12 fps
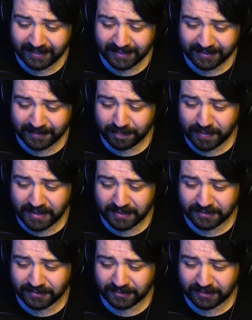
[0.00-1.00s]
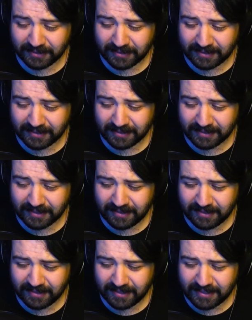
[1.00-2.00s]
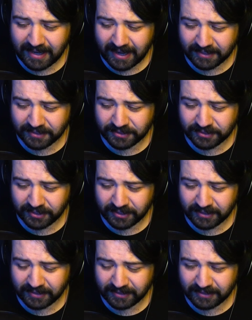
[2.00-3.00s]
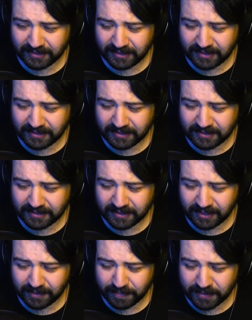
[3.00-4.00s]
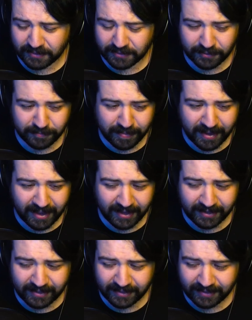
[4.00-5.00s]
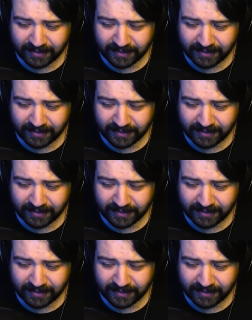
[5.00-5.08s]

The beans, the texture is just going to be so bad.